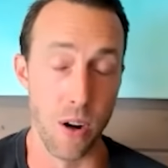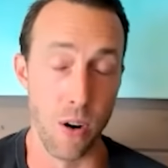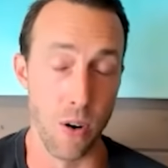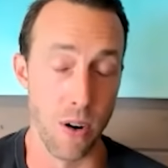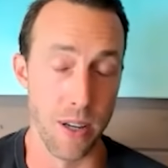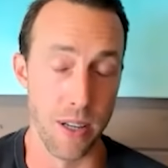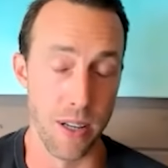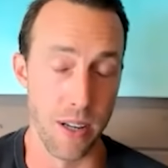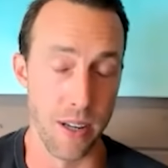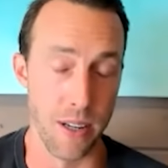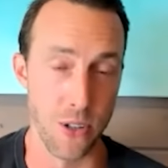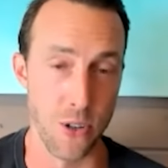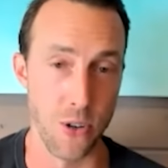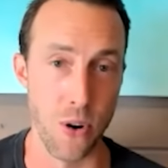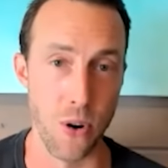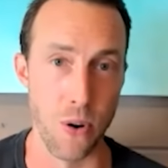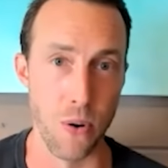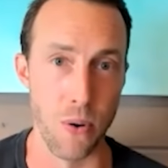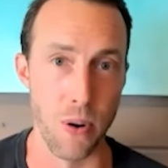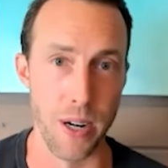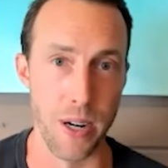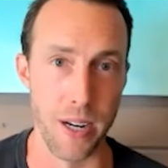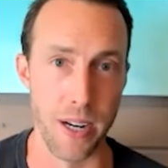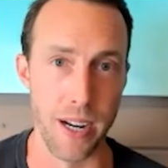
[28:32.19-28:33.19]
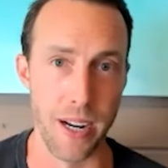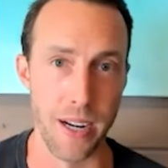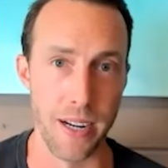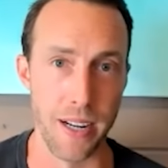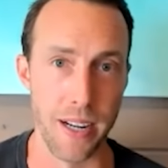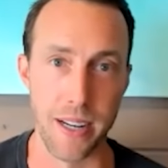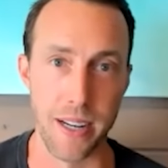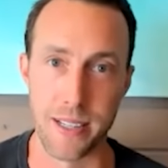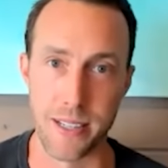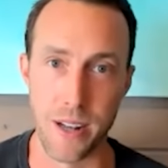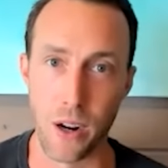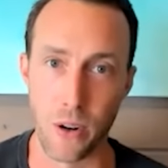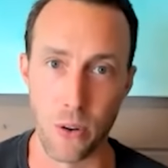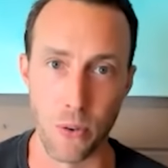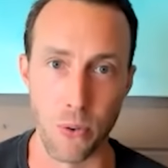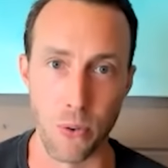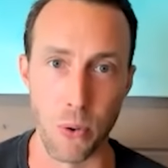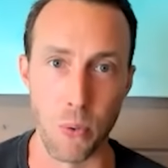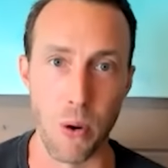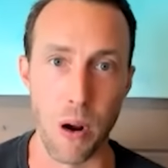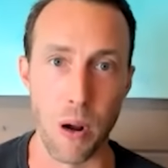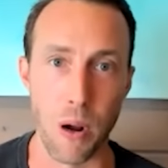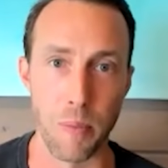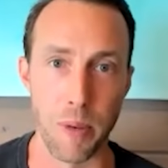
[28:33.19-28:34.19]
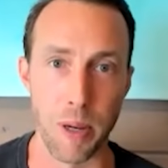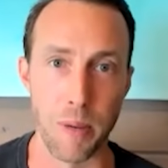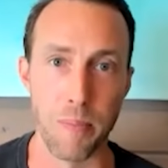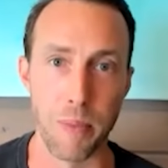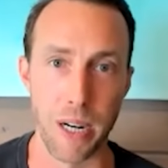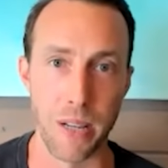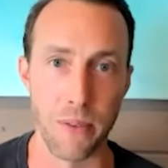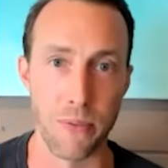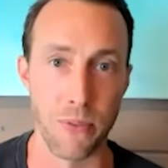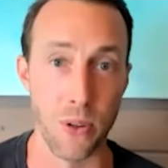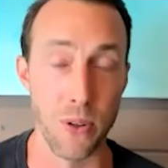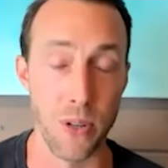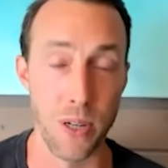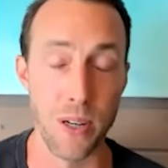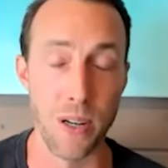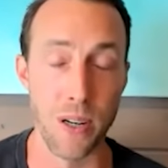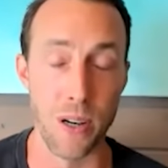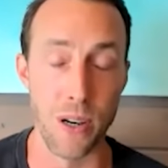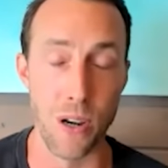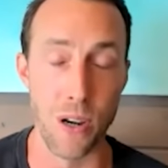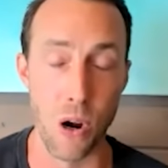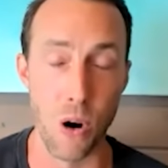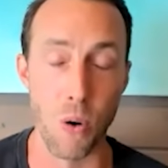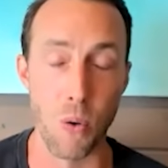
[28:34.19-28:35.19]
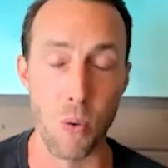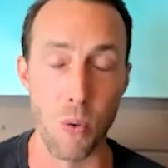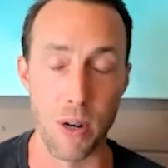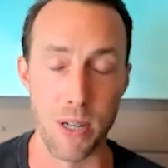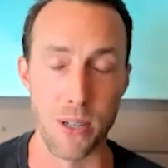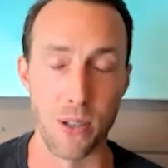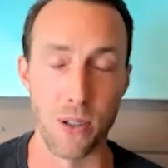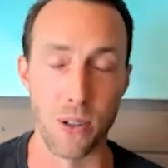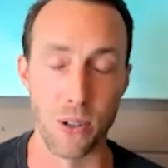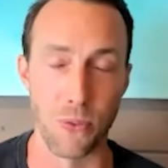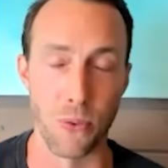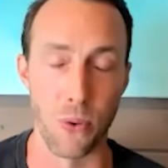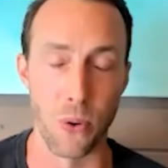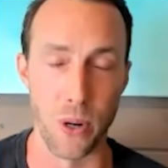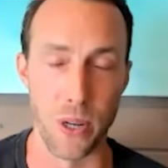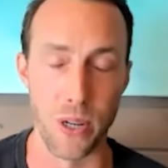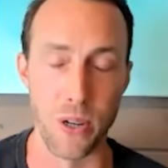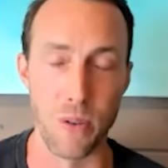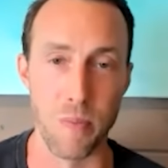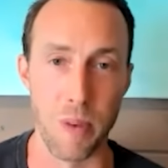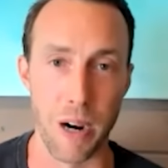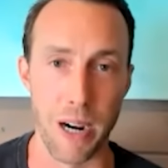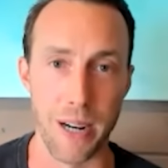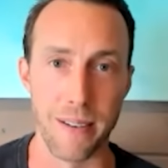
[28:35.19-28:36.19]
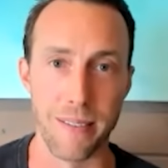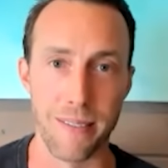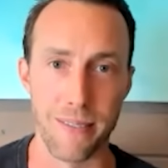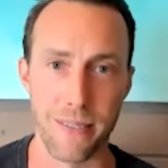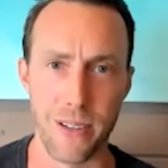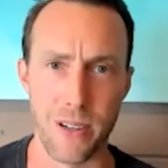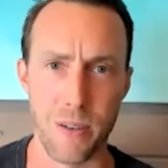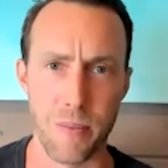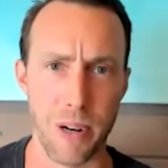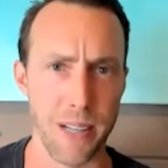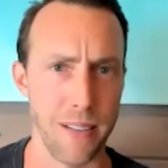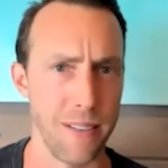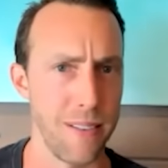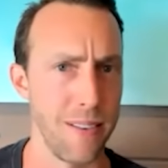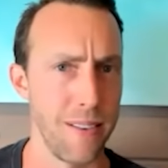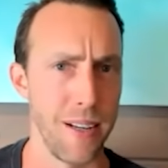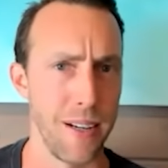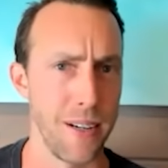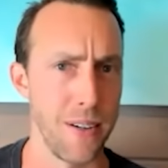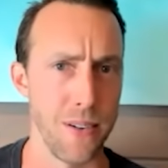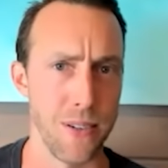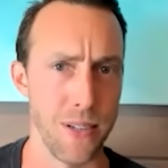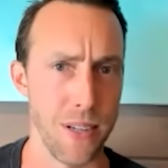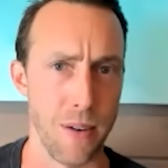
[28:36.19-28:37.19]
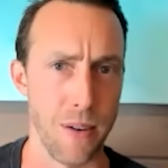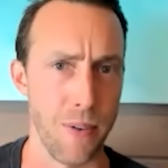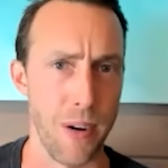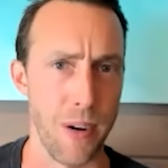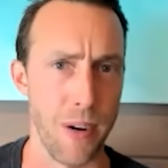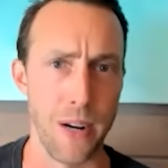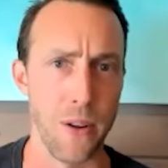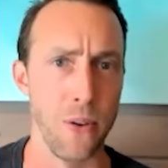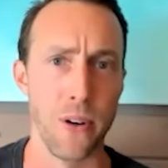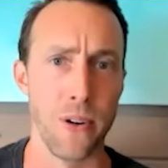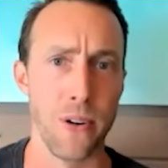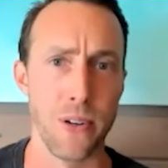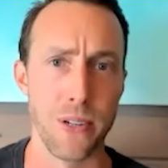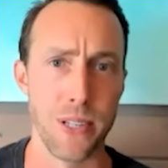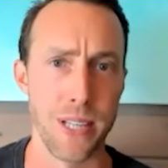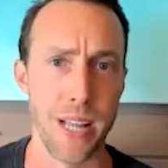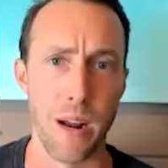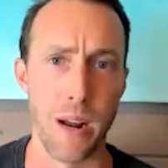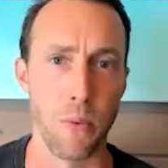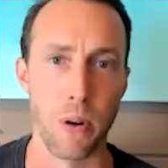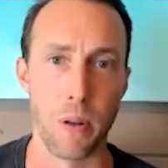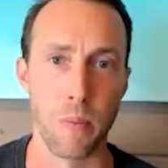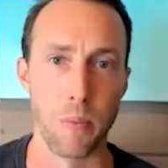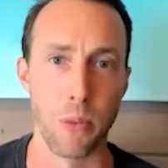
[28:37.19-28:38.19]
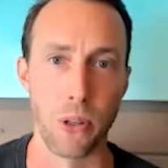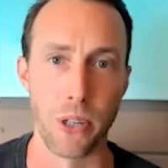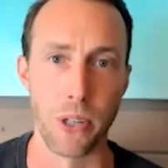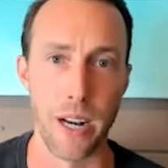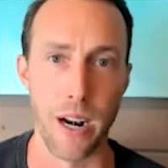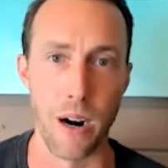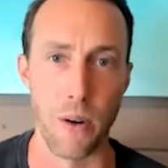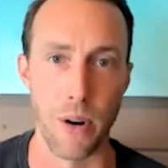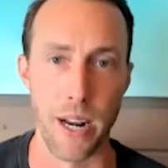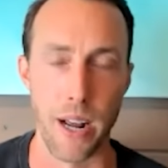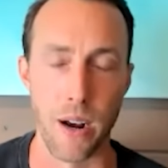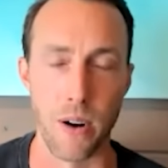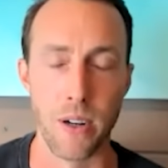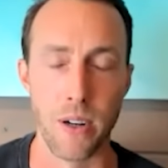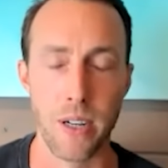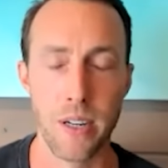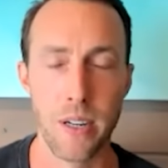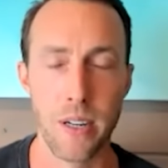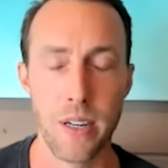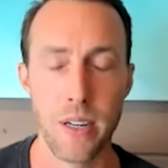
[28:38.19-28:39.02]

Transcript: No, it's true, and it's not overwhelming. But if you didn't know what to look for, you might think to yourself, I don't understand what I'm looking at right now.